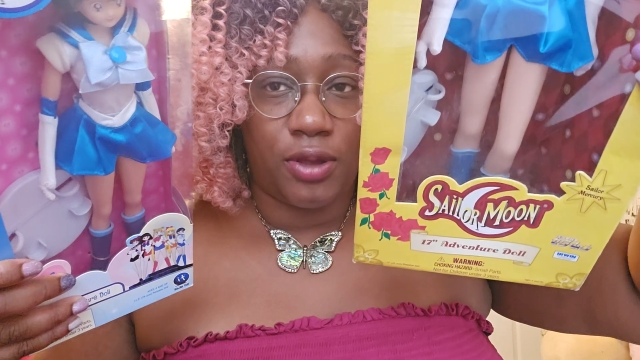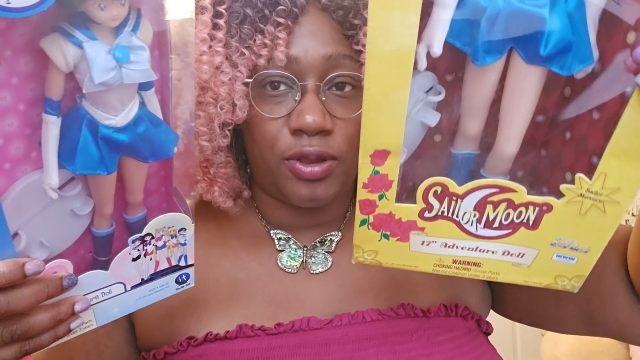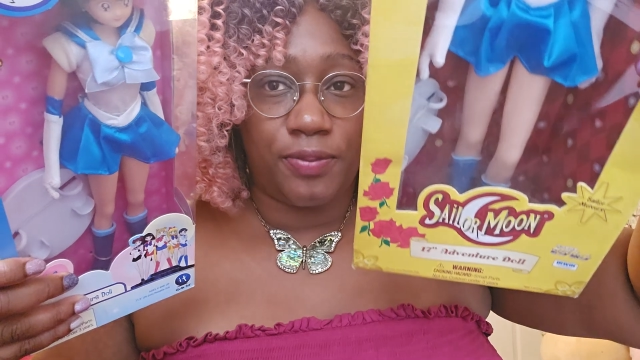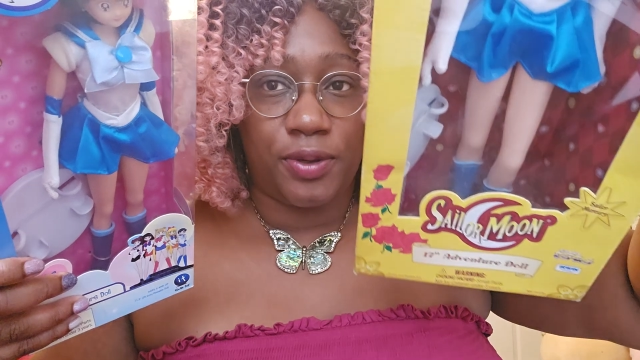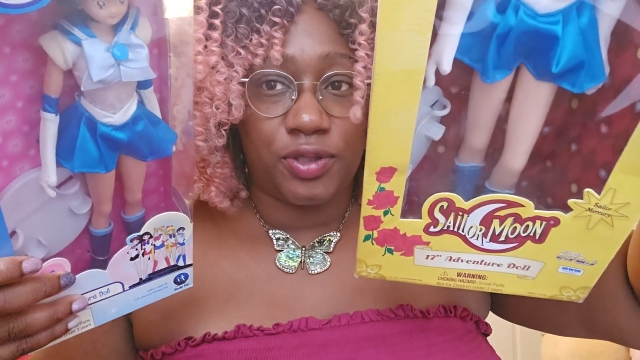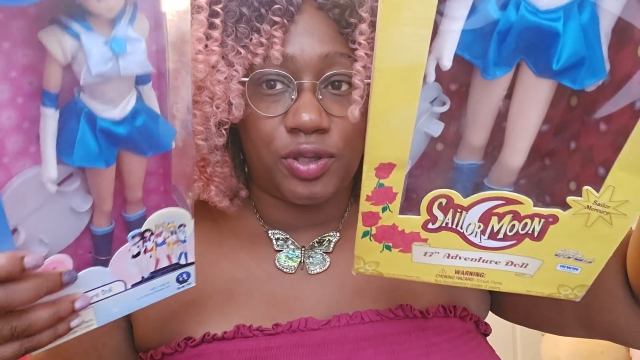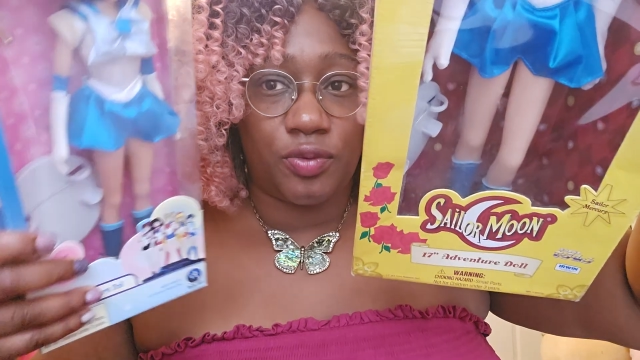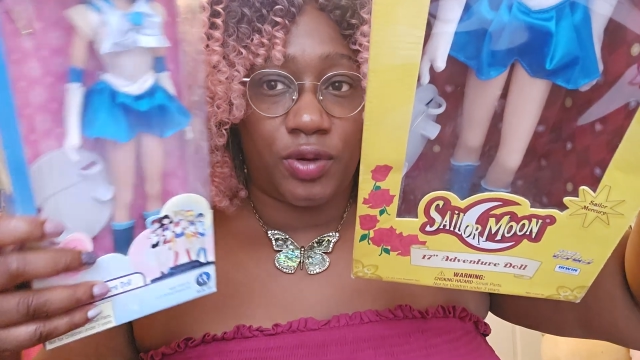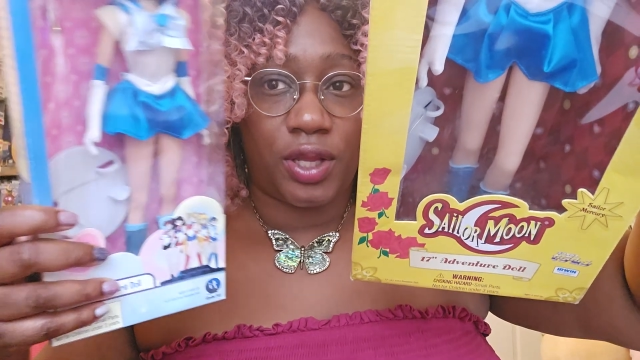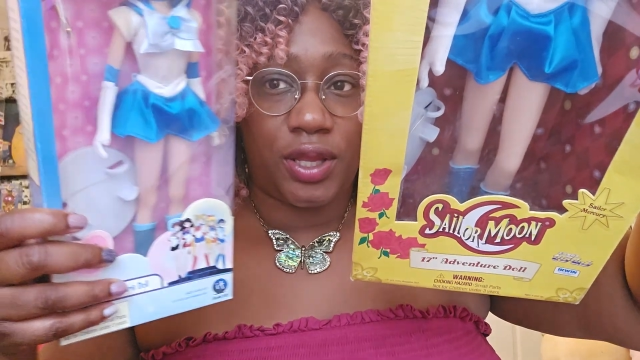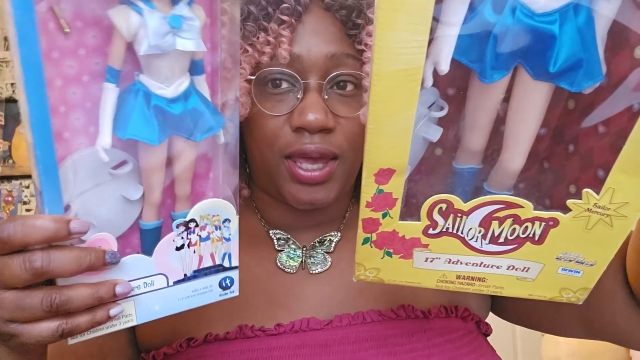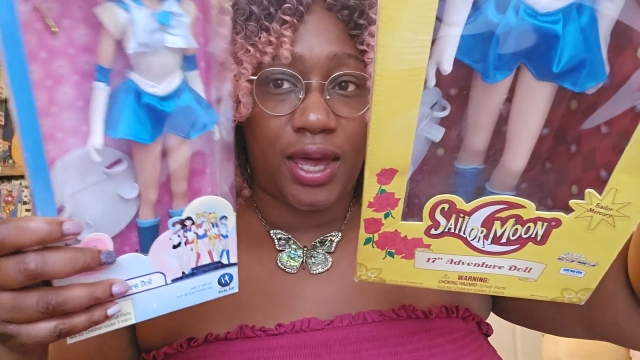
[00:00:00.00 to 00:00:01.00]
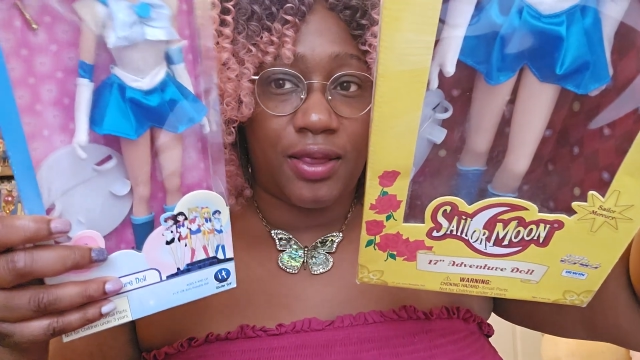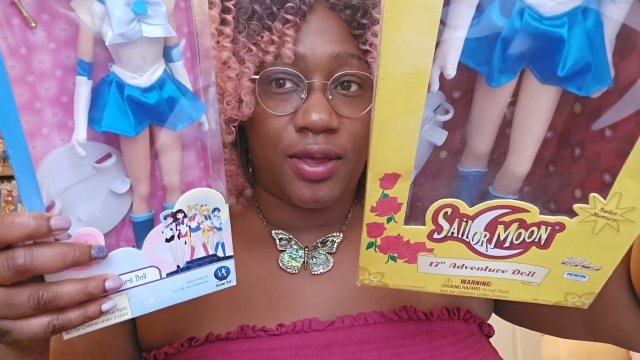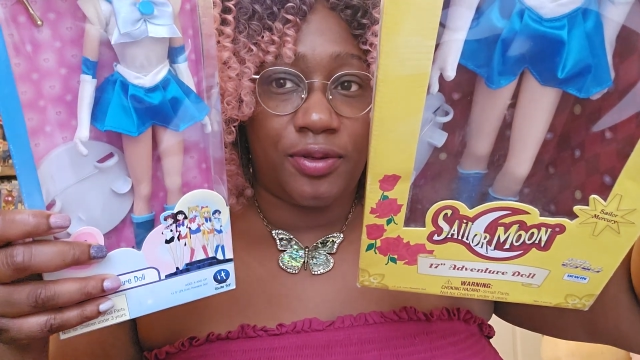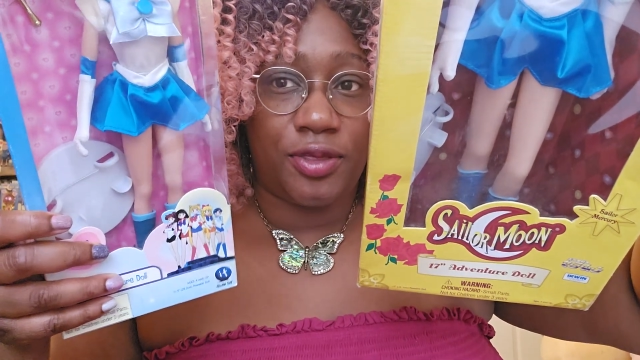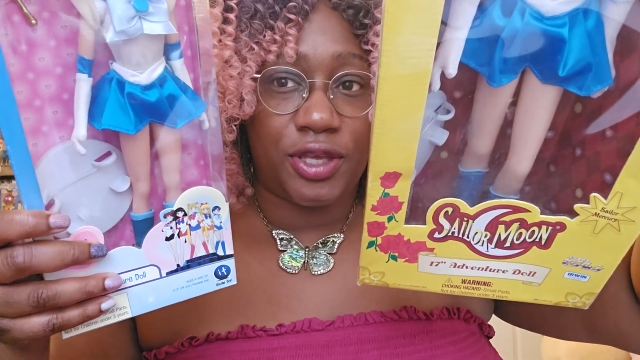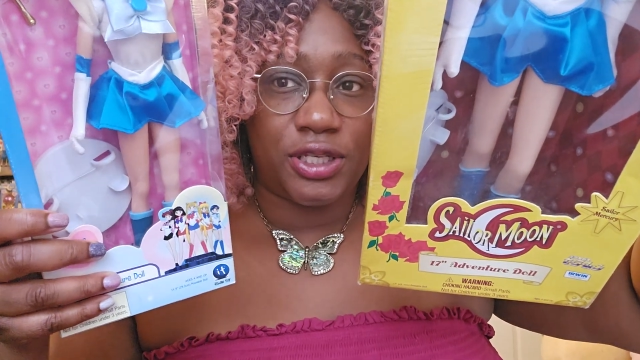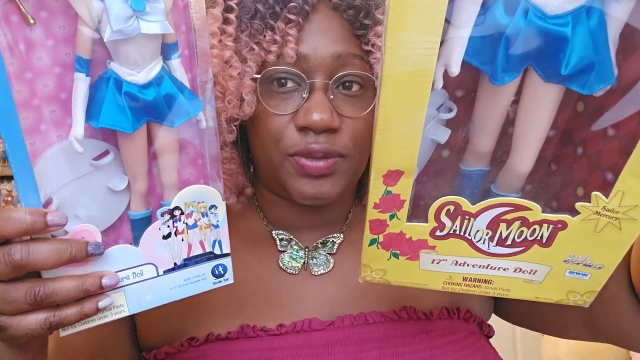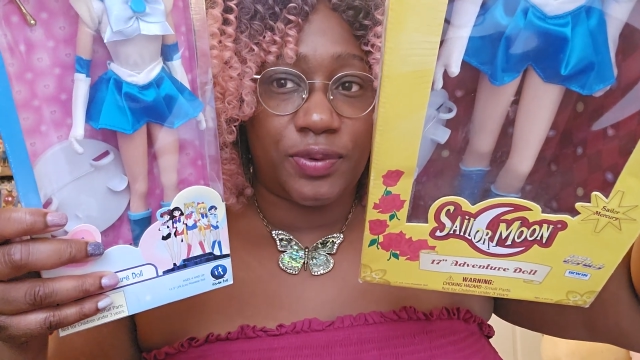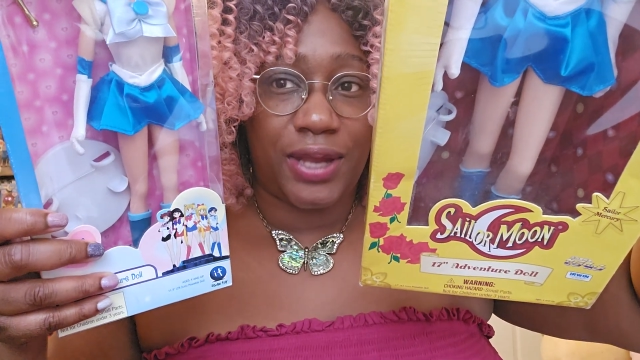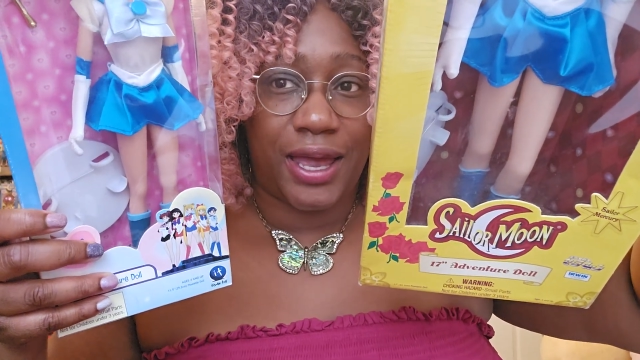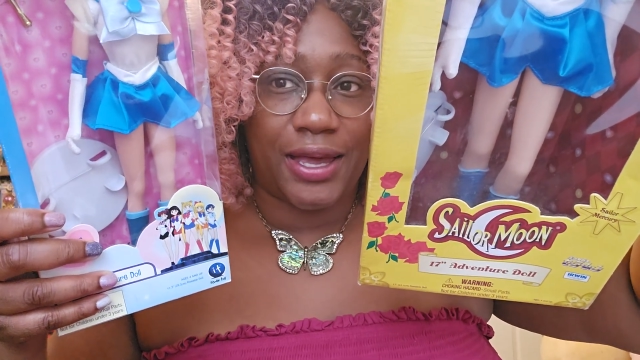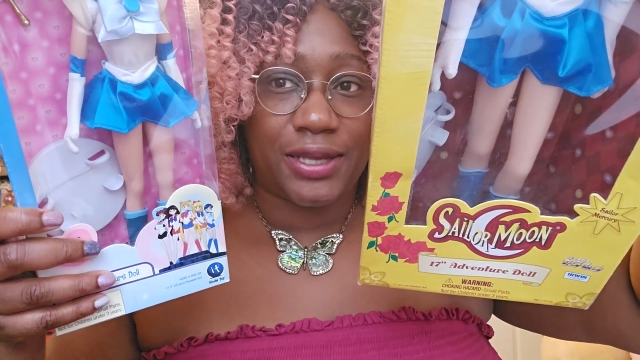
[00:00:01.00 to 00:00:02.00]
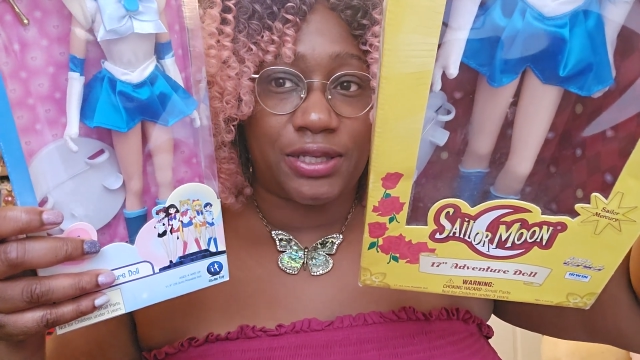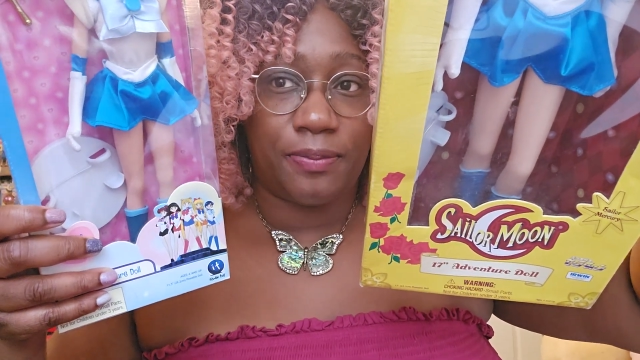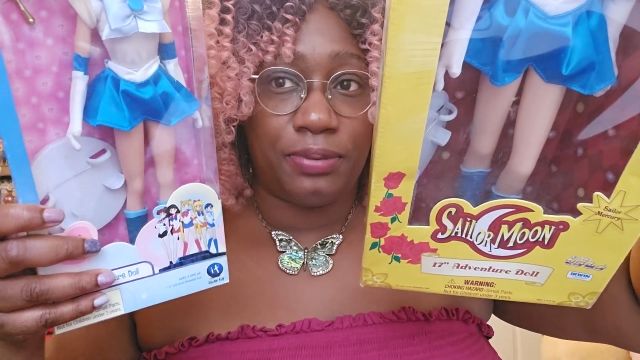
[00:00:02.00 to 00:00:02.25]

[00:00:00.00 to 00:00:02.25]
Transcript: on the boots and the one in the yellow. This one has